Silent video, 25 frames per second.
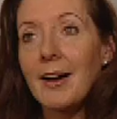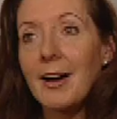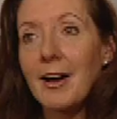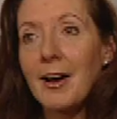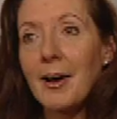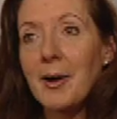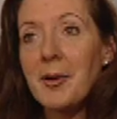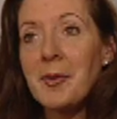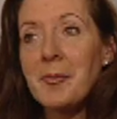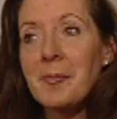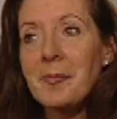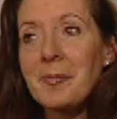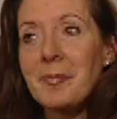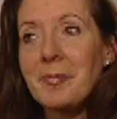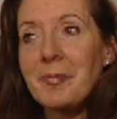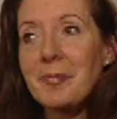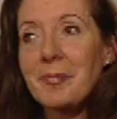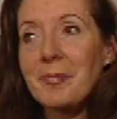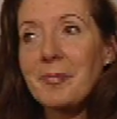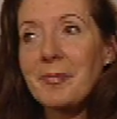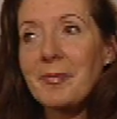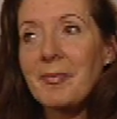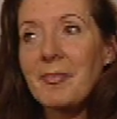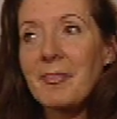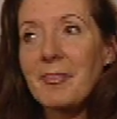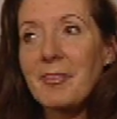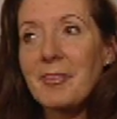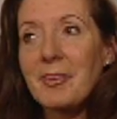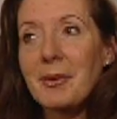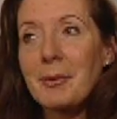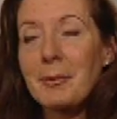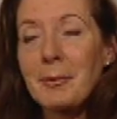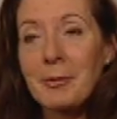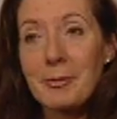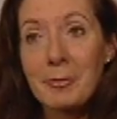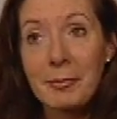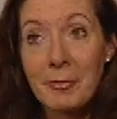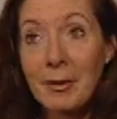So
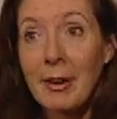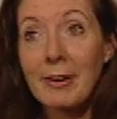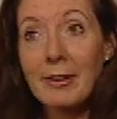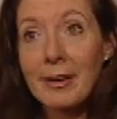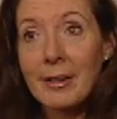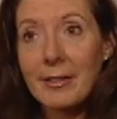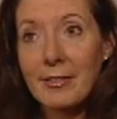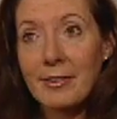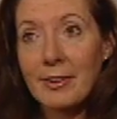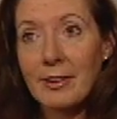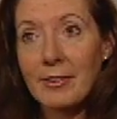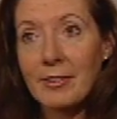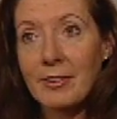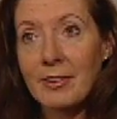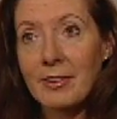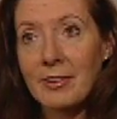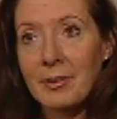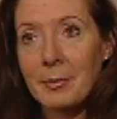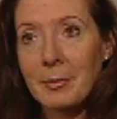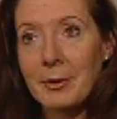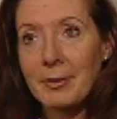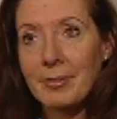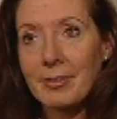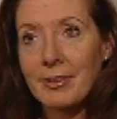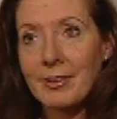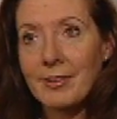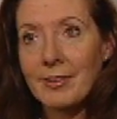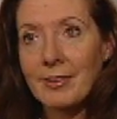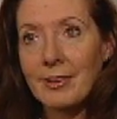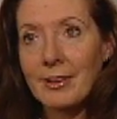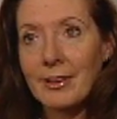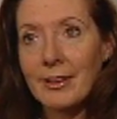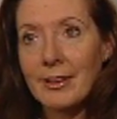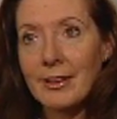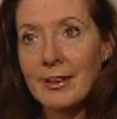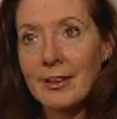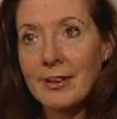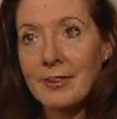it was very exciting to me
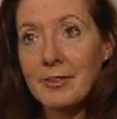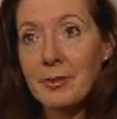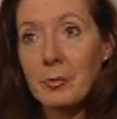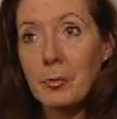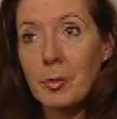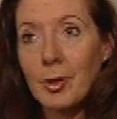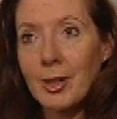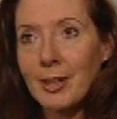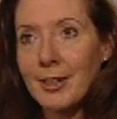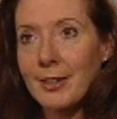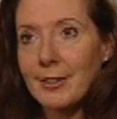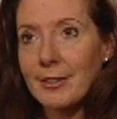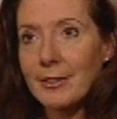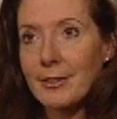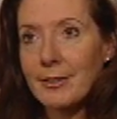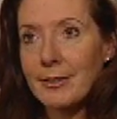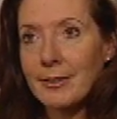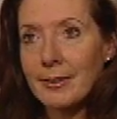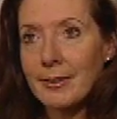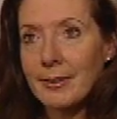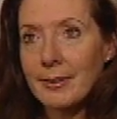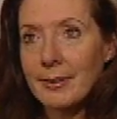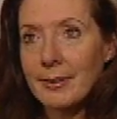visually as a world.